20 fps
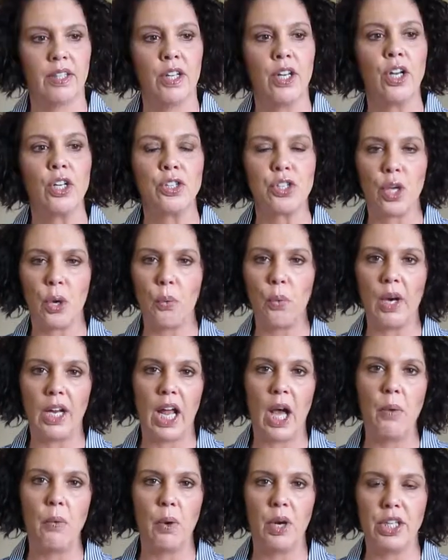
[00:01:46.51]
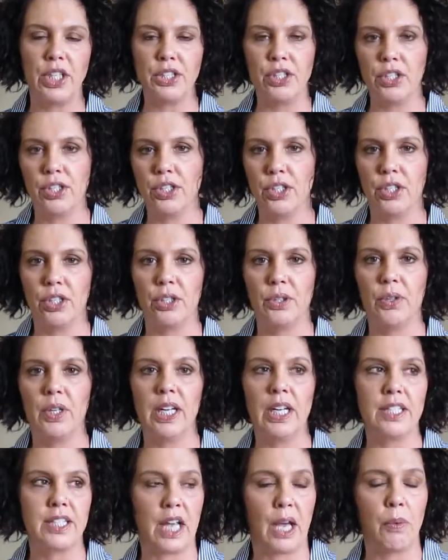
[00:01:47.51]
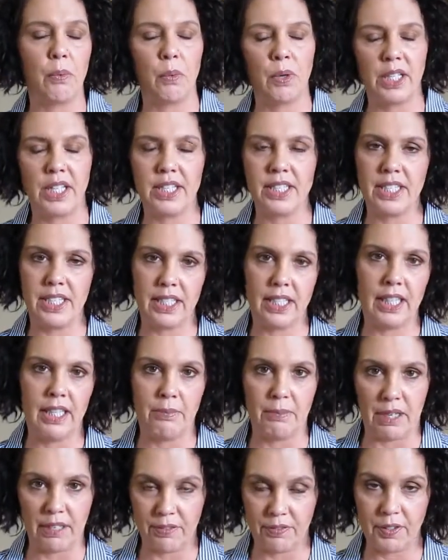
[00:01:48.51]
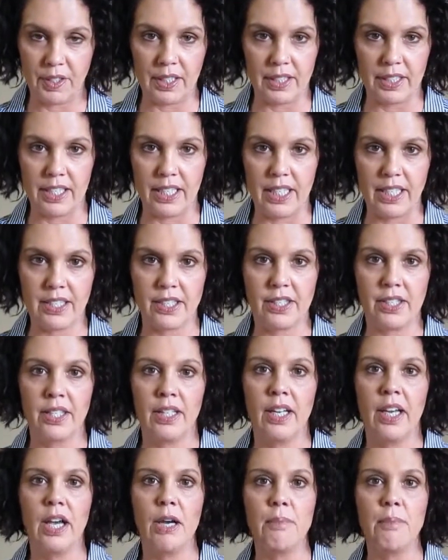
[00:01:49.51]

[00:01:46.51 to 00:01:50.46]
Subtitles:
So what I wanted to do is I wanted to eat my feelings